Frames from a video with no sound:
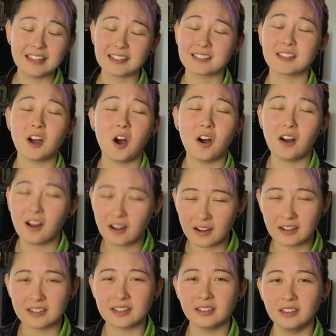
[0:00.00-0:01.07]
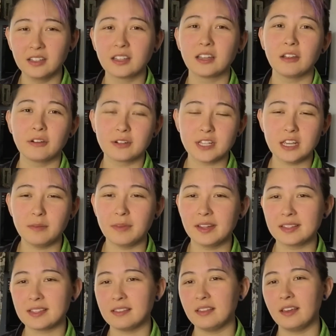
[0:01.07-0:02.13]
it's hard to look at your
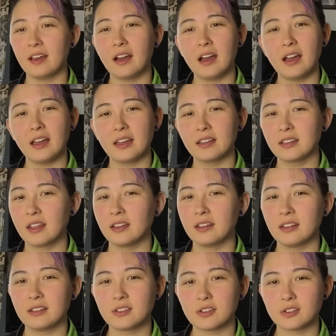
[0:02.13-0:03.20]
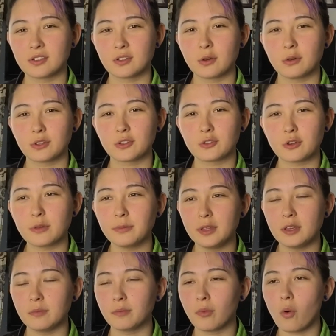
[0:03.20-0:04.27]
teammates in the eye, and it's just so
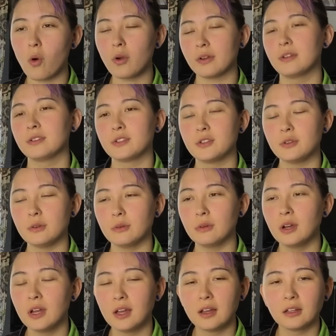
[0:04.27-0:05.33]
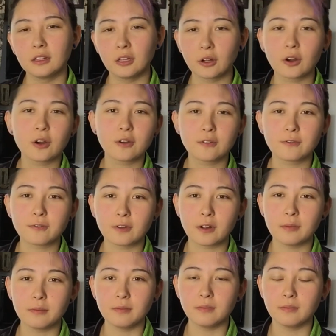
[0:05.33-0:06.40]
extremely important to learn
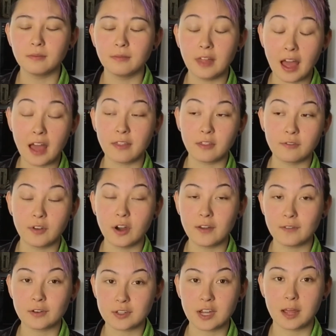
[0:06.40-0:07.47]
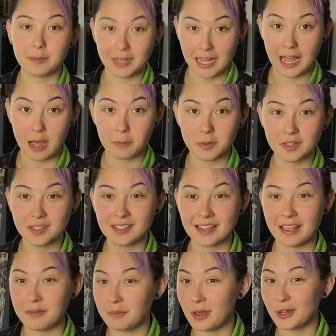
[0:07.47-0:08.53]
from that the very first time it happens
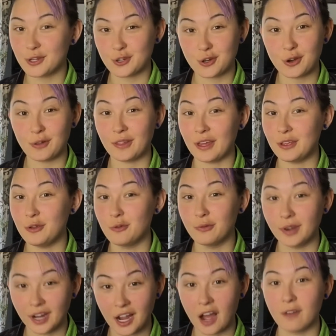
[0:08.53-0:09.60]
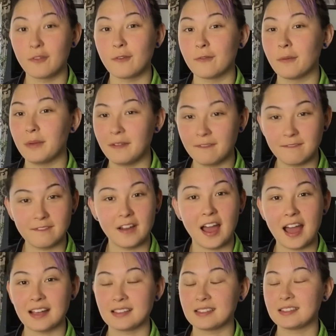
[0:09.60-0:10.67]
and make sure that you recover from it
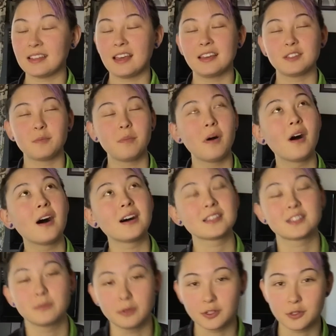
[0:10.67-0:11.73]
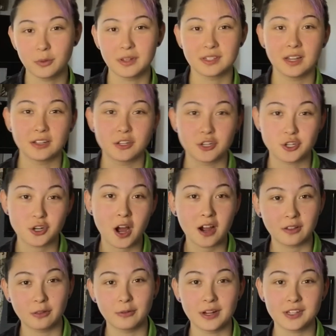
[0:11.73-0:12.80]
fast as possible so as not to
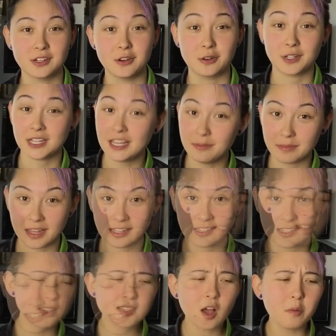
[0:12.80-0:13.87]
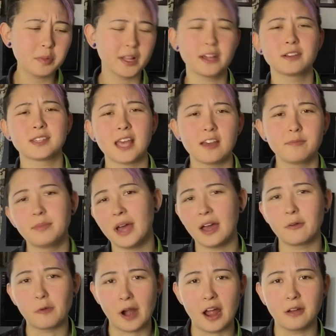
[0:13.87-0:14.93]
shock the rest of your teammates. Because all players have
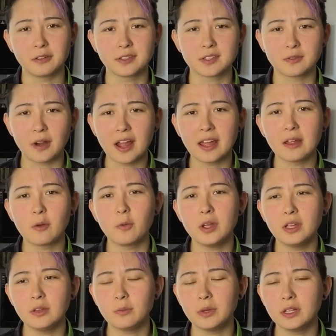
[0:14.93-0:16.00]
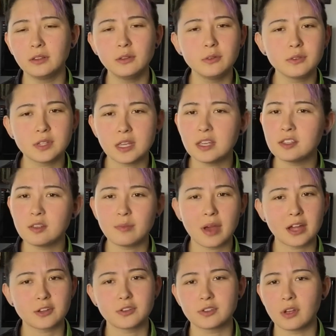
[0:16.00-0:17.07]
bad rounds, right? We lose easy
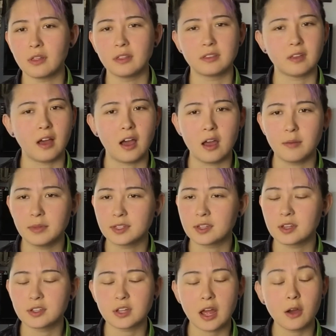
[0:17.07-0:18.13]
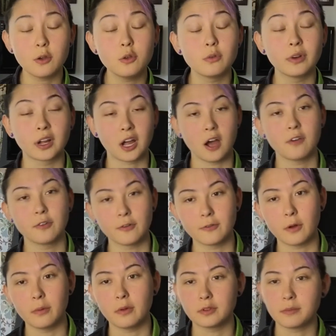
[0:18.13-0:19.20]
matches all the time. It's how you recover
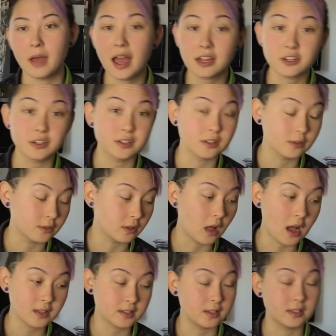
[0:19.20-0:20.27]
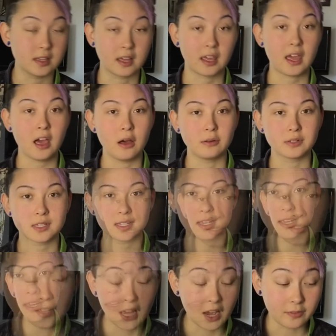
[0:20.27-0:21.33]
from those matches and those losses that counts.
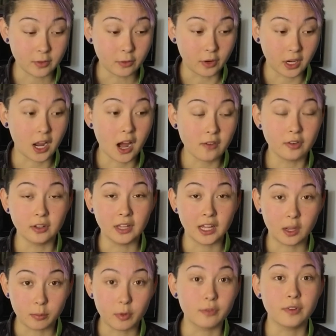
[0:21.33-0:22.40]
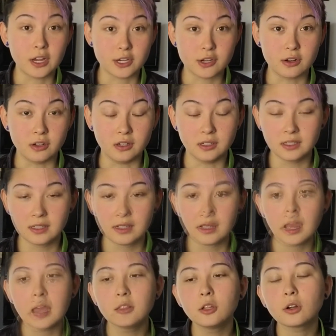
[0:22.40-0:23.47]
You have to recover like a professional.
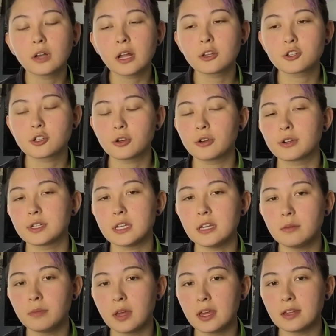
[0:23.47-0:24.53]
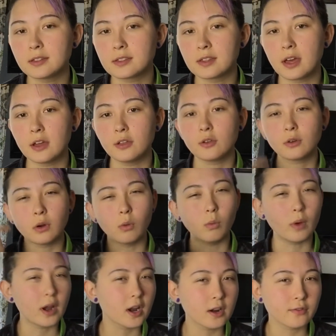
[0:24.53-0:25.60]
And learn how to show your teammates that you're
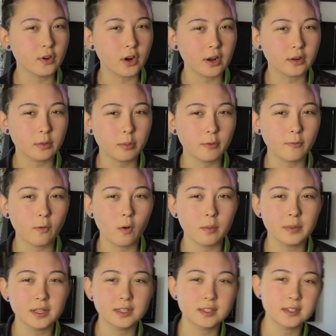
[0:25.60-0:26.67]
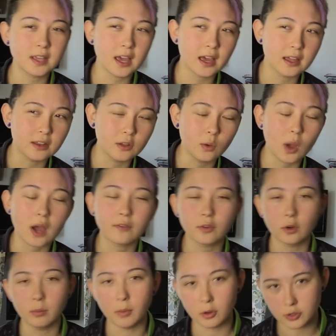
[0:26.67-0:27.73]
aware of your underperformance, yet you have
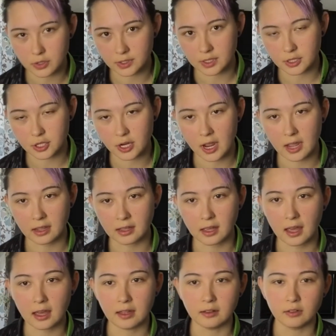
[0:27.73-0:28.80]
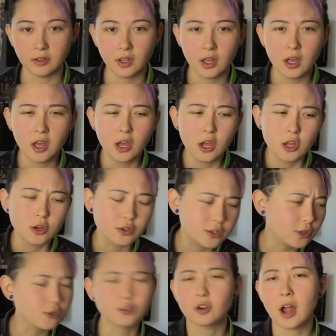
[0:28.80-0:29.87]
your emotions in check, and you're
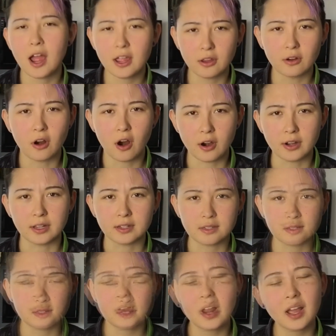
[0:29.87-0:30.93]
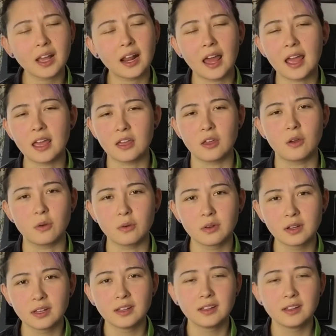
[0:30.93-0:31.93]
still trying your hardest. They're not gonna hate you.